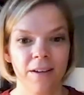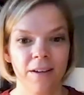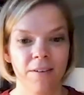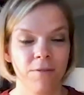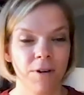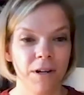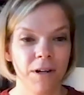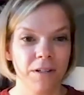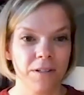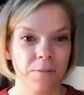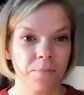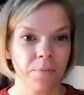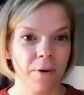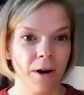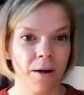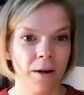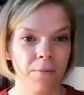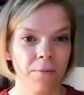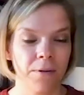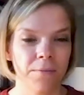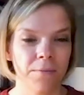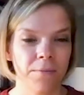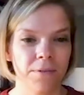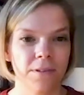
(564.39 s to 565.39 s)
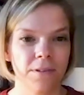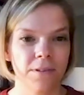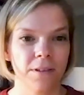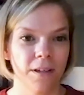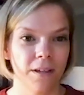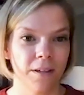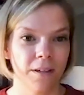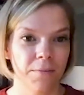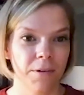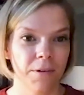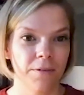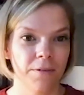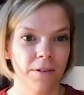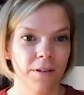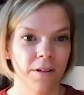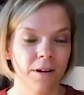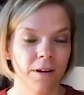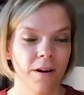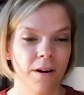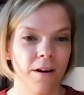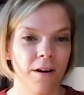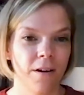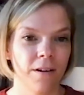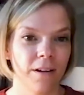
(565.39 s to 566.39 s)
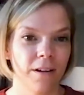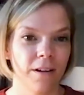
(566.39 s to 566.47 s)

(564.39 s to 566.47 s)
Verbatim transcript: run into problems, it can be really hard.